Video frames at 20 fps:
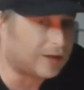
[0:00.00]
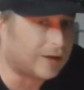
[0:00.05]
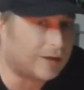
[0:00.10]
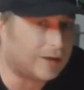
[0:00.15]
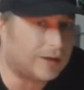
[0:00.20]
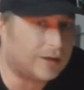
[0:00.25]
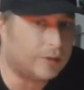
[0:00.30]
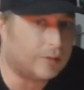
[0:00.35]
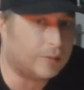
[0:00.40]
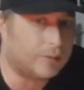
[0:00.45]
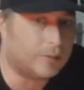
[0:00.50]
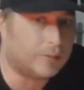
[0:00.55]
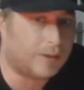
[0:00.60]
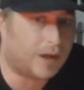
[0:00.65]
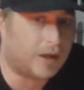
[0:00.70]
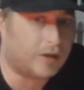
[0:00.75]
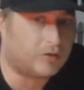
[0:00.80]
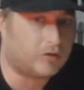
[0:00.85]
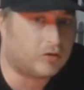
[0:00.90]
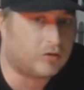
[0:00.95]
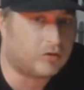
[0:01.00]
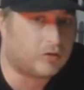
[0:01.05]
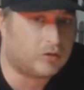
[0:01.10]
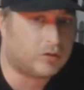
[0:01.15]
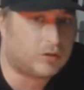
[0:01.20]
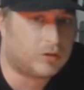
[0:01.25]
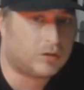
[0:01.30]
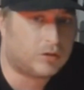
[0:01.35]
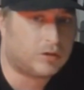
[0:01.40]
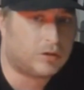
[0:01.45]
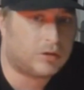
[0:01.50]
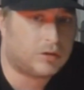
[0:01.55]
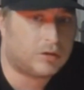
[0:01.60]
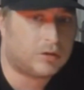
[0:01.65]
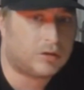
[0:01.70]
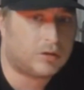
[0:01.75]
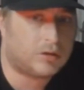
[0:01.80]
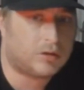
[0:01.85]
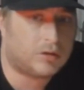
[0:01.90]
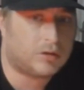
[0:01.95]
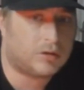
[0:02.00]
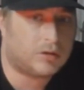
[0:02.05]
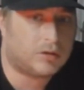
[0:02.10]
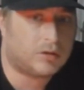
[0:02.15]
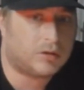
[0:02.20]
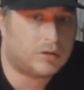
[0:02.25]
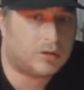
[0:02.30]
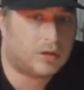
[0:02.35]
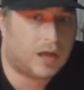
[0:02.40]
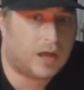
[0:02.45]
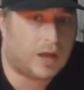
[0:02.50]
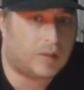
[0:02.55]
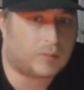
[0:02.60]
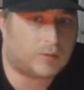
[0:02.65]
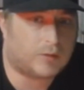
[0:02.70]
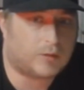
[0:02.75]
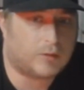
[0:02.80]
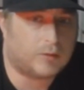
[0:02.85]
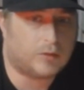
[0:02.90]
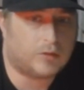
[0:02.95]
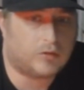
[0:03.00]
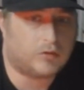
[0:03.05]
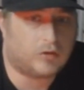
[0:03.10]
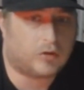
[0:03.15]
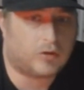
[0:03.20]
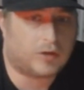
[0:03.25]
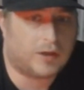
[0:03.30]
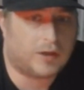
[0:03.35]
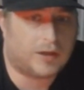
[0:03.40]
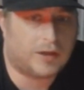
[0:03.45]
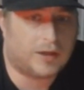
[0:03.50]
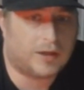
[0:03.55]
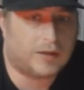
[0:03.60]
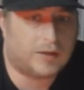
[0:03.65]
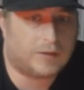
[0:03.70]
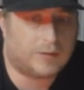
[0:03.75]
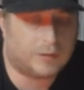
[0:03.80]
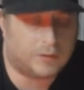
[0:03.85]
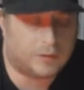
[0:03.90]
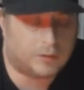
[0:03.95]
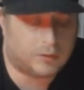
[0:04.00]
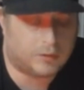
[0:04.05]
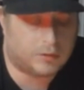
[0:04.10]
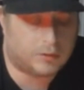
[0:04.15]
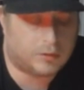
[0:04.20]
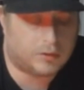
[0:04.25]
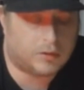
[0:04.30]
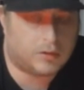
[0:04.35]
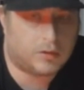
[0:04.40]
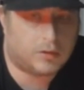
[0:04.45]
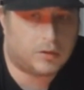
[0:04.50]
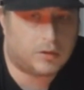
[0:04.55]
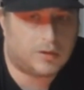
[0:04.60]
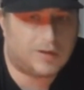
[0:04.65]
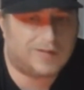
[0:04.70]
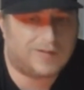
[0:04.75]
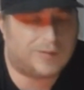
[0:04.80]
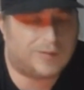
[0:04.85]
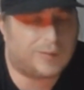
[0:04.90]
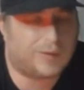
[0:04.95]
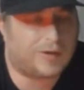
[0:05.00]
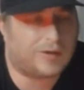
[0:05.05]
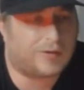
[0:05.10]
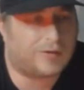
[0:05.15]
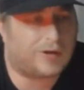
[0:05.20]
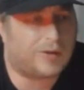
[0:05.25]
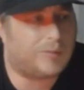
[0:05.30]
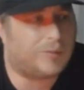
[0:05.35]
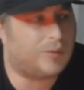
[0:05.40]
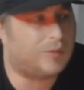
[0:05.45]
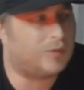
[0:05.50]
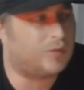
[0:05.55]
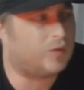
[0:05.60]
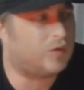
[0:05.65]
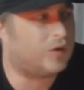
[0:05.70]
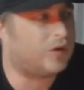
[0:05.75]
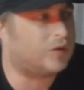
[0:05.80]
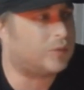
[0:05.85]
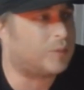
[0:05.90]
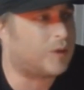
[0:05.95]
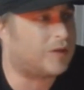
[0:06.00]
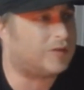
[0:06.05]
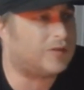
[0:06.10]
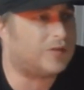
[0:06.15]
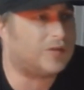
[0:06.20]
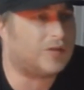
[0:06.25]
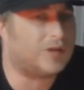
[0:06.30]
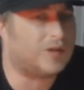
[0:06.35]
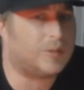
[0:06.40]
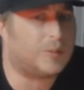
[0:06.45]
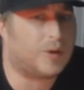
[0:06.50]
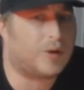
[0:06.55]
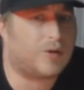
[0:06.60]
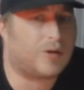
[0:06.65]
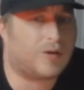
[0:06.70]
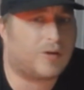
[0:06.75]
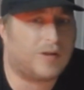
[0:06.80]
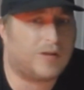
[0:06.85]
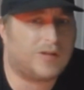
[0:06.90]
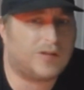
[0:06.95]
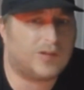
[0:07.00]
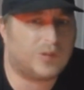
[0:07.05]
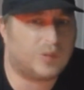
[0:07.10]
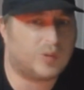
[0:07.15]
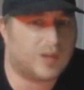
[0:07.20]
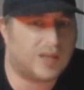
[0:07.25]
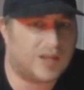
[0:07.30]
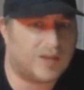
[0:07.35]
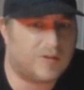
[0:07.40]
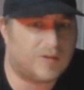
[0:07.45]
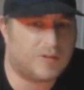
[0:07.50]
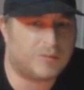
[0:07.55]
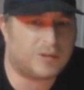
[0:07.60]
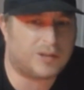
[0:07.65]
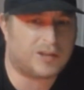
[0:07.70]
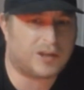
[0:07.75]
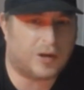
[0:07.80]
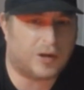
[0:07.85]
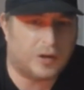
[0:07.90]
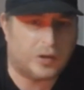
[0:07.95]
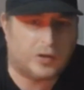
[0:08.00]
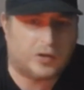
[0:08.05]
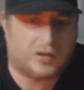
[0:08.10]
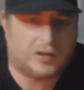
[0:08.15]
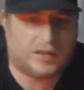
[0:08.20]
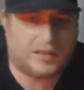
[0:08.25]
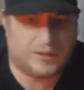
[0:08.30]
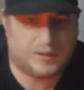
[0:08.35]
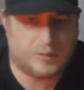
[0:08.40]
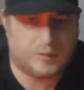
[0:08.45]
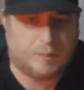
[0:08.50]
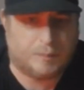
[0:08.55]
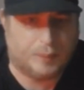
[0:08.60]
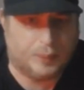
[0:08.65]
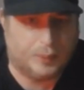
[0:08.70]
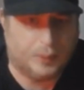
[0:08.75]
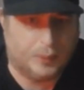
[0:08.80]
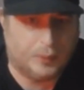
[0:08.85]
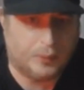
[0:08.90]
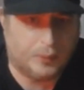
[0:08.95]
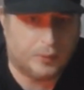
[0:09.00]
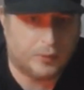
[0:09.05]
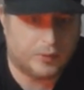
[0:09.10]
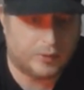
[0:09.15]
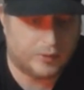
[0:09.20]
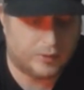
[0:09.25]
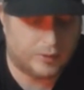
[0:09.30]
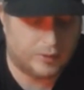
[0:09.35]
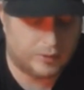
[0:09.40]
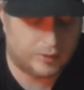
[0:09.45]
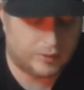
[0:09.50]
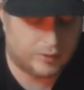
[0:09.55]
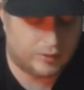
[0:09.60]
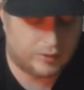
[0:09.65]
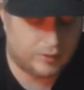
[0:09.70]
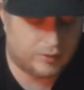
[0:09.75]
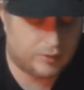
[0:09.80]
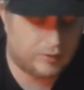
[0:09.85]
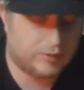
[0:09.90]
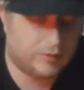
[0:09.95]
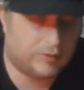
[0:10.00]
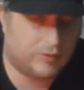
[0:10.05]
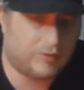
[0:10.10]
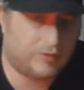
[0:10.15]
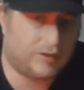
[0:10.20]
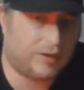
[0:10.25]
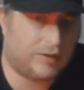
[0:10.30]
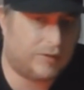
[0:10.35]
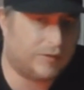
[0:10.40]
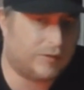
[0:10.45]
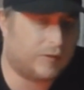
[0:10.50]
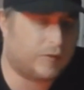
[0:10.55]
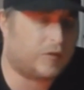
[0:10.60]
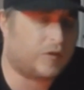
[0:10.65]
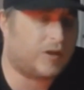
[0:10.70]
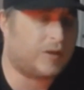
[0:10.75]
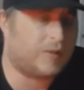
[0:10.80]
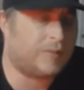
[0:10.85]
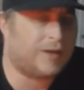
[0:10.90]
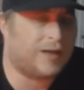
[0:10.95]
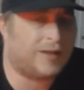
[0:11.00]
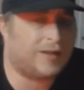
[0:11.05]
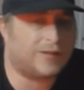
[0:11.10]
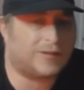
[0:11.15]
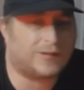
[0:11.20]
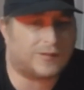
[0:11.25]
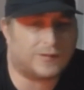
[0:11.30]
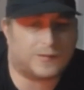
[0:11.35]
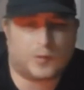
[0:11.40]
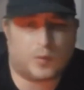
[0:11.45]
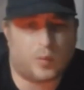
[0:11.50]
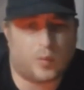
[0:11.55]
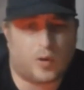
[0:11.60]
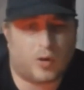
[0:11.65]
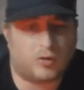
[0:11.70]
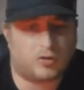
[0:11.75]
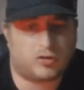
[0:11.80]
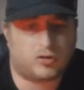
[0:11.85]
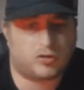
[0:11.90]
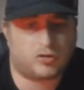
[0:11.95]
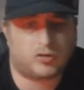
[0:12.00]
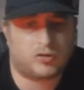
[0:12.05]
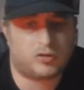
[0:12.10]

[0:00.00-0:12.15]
Gilbert match. Absolutely shocking he is. This is one of Great Muta's first matches in America, and this is who you give him, Doug Gilbert. Jesus, 3 minutes of squash.